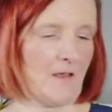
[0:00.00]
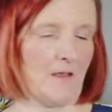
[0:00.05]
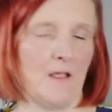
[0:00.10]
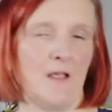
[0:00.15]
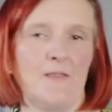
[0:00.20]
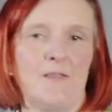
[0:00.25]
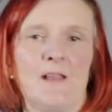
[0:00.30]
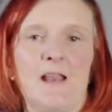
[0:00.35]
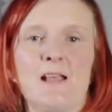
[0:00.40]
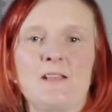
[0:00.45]

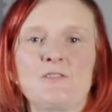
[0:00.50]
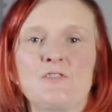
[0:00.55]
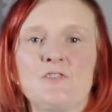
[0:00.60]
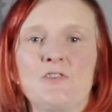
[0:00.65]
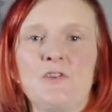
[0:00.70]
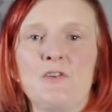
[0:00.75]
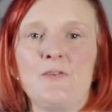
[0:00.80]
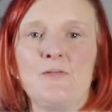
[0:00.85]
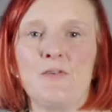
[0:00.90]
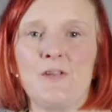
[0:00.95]
In the last
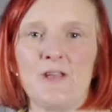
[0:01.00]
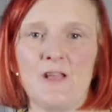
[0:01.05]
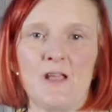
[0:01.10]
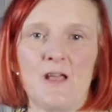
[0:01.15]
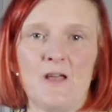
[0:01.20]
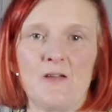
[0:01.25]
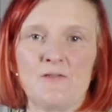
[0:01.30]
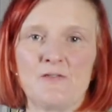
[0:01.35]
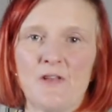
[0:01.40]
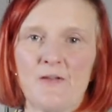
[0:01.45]
two
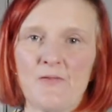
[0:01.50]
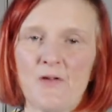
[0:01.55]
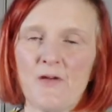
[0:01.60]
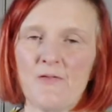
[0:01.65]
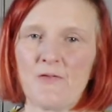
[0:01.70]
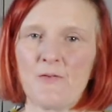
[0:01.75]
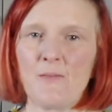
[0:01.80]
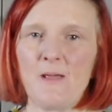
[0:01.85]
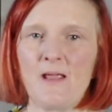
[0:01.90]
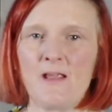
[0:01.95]
videos I've
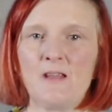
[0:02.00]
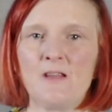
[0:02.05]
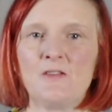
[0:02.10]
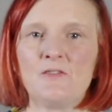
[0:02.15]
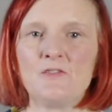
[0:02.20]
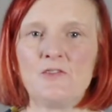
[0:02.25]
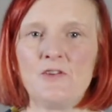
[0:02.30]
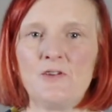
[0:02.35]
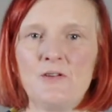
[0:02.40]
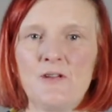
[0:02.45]
covered making
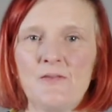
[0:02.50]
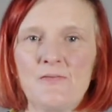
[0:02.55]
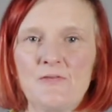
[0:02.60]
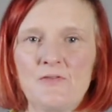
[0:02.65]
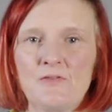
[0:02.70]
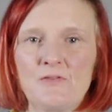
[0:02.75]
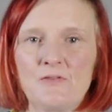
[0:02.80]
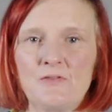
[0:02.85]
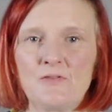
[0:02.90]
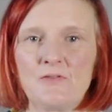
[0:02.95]
two
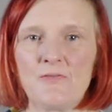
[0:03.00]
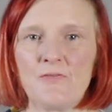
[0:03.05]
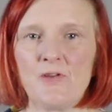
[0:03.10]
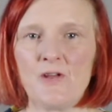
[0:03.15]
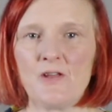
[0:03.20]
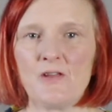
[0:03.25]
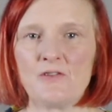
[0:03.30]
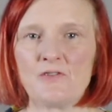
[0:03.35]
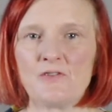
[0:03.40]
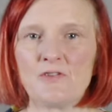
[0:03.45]
different
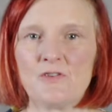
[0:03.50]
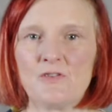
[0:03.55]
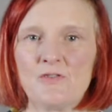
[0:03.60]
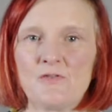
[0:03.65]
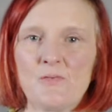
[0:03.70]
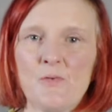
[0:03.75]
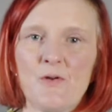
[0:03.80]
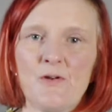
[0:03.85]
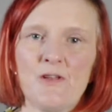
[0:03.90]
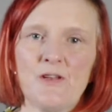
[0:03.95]

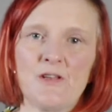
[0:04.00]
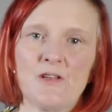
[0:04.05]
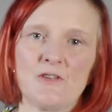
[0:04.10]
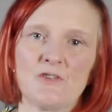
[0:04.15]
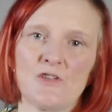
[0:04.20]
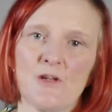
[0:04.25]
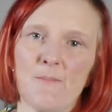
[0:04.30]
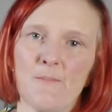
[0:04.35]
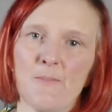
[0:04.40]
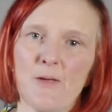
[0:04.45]
versions, one in a
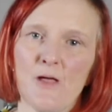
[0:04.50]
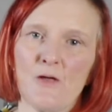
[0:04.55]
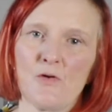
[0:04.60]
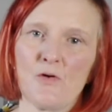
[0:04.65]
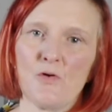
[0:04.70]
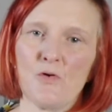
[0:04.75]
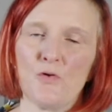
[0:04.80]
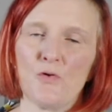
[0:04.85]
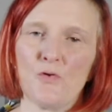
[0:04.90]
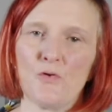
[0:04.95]
jumbo
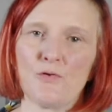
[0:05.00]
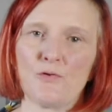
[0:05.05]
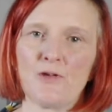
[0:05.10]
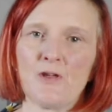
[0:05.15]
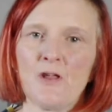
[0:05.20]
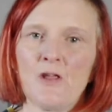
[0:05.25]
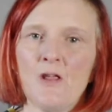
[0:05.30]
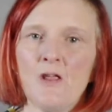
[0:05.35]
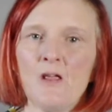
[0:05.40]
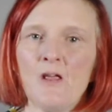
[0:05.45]
cord
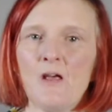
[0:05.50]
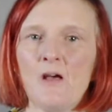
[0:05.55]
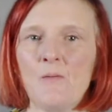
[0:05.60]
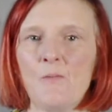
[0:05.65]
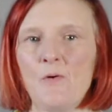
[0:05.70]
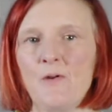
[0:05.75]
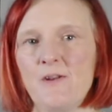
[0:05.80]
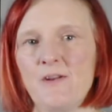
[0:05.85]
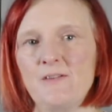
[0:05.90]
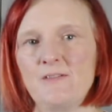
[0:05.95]
and
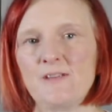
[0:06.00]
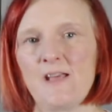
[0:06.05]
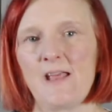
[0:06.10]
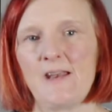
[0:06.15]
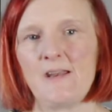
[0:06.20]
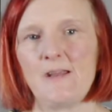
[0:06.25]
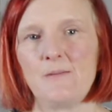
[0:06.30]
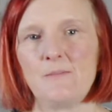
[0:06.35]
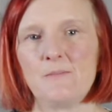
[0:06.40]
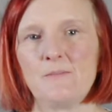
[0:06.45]
one in
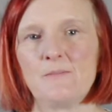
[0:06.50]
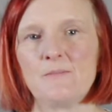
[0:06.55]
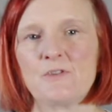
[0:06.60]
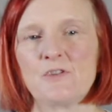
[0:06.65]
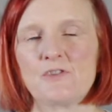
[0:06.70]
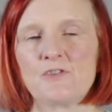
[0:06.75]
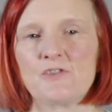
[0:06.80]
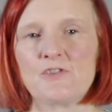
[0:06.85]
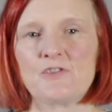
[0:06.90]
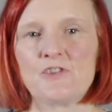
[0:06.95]
denim,
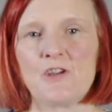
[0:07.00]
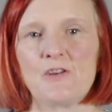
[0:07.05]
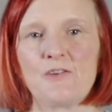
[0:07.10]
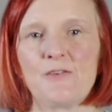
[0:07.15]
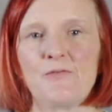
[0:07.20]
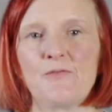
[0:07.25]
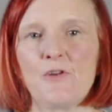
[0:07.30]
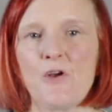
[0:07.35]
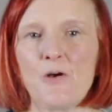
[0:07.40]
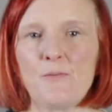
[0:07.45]
just to show
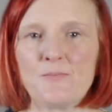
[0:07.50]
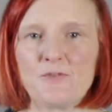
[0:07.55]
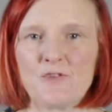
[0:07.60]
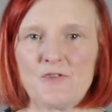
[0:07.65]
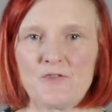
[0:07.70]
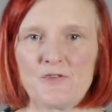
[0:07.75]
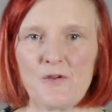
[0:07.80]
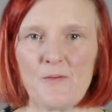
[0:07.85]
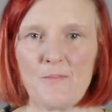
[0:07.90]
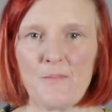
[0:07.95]
different
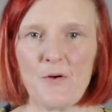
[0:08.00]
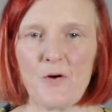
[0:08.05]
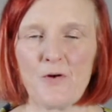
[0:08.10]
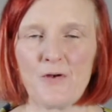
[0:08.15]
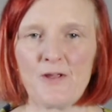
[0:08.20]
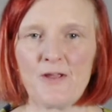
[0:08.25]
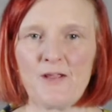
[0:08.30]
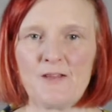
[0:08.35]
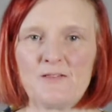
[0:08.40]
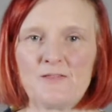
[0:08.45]
options on
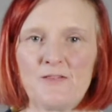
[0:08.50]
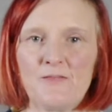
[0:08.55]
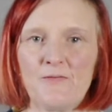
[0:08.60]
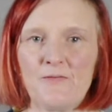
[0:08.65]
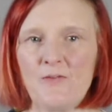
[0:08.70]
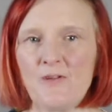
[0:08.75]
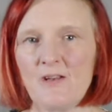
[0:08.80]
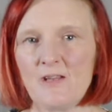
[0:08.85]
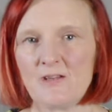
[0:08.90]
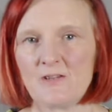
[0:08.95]
pockets and
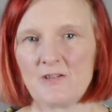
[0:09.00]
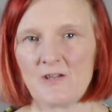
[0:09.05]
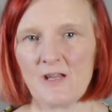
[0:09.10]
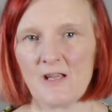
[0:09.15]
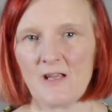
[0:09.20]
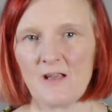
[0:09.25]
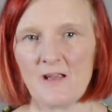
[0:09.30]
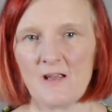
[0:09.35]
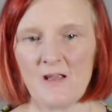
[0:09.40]
finishing.